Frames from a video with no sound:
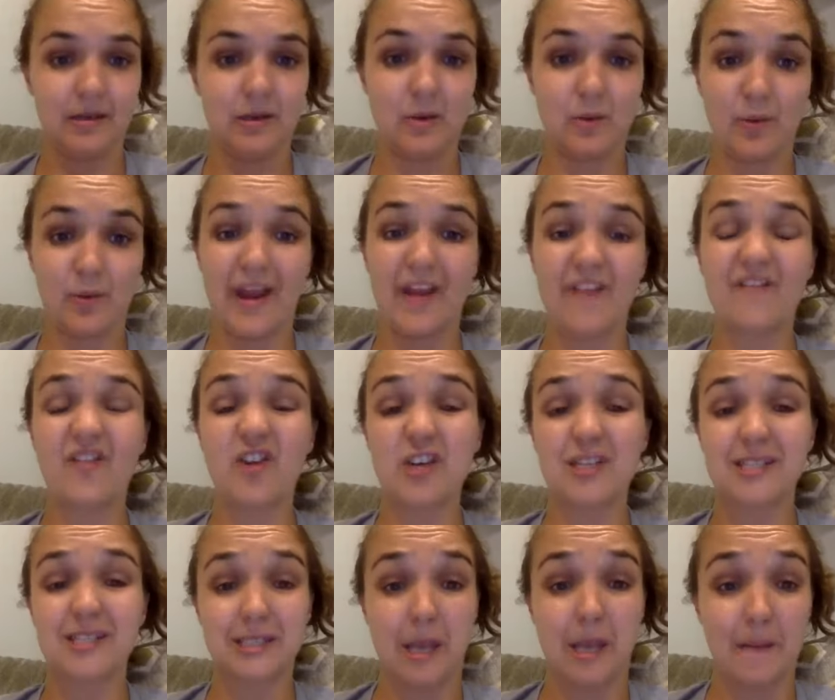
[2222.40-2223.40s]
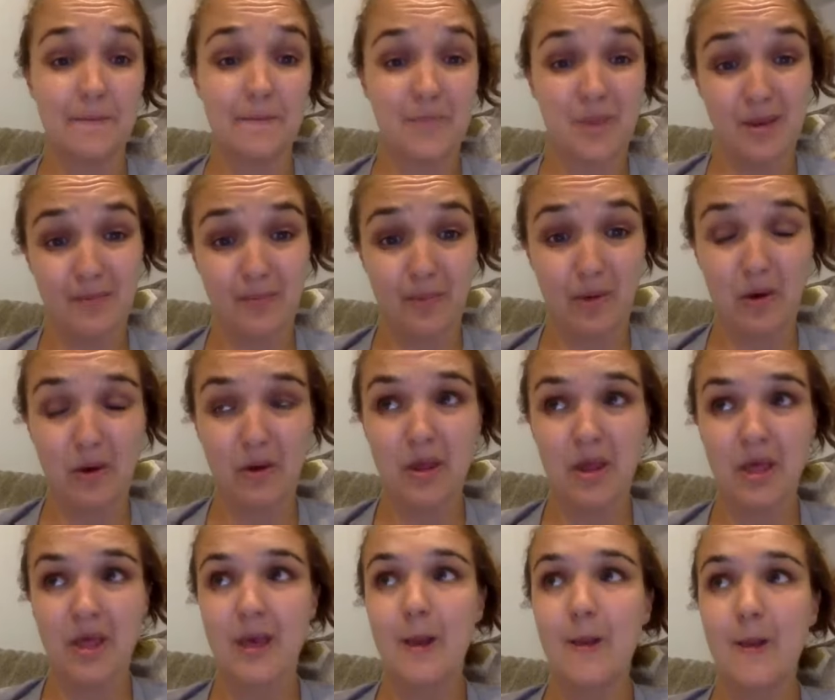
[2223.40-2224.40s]
right? For some people,
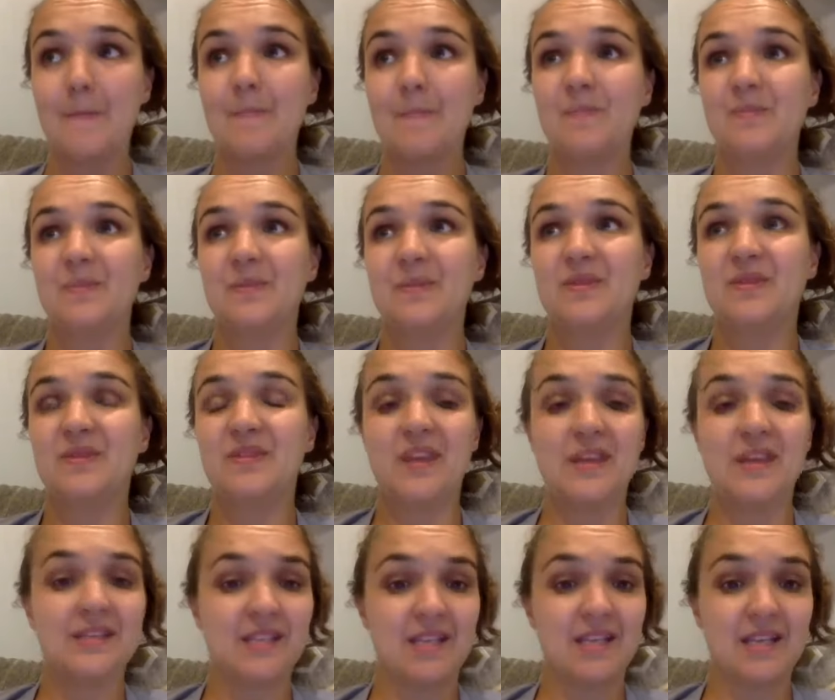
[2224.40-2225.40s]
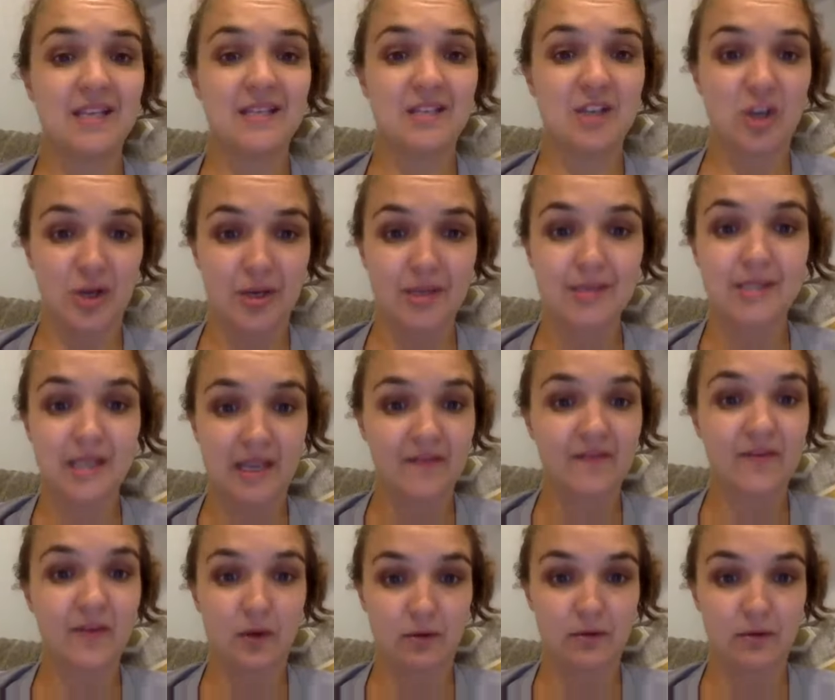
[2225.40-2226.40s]
this is going to
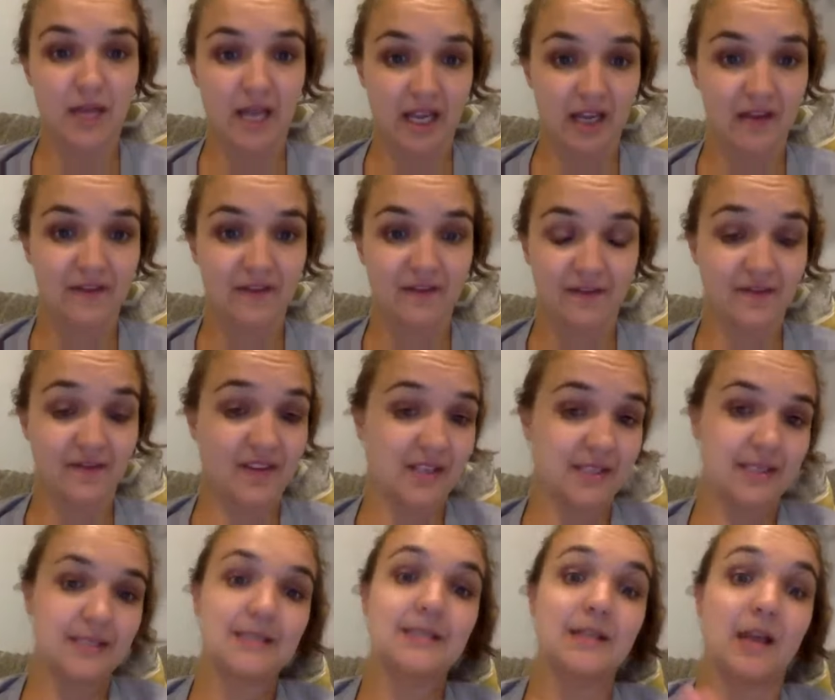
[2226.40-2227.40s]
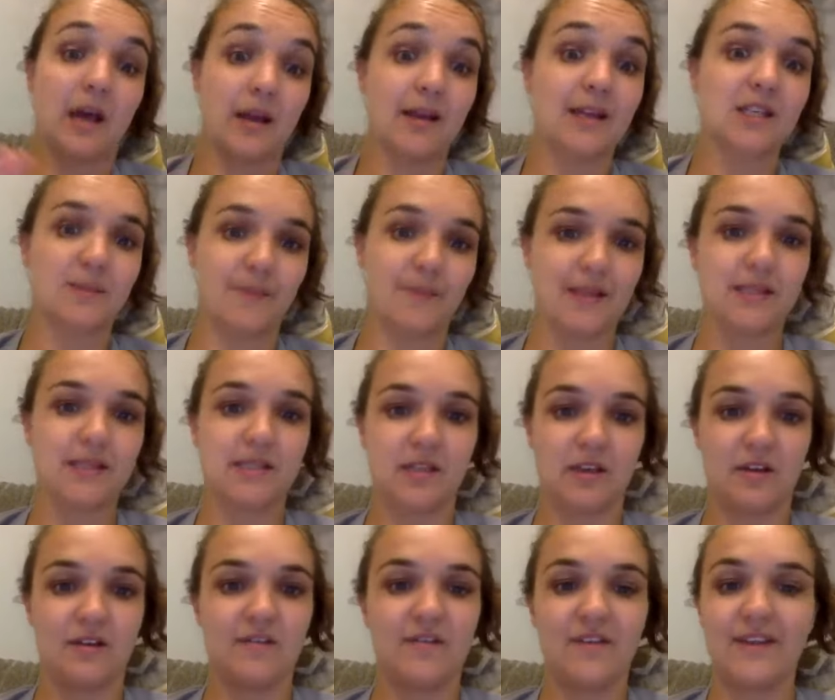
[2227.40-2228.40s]
save their life. This is not
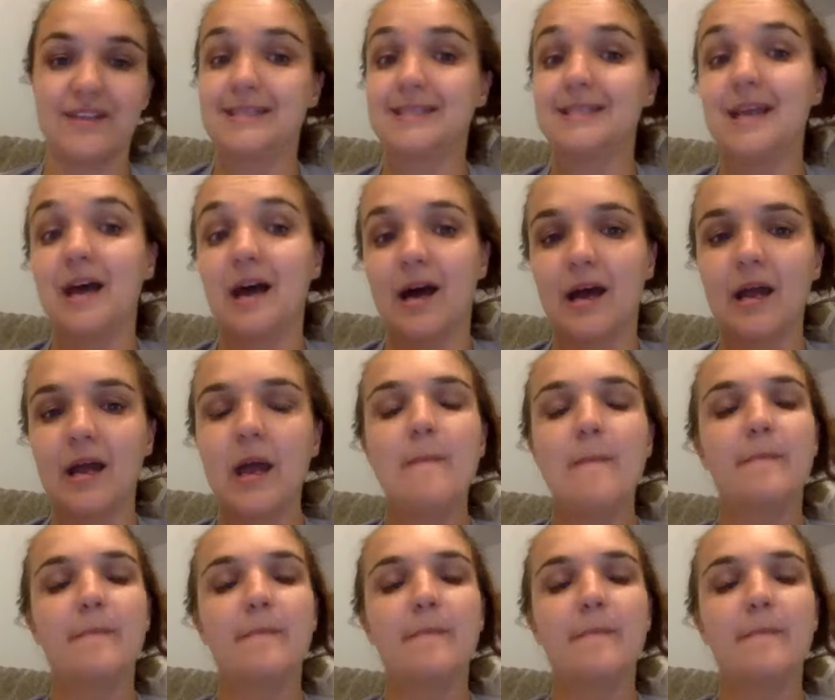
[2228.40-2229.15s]
expensive. It's not.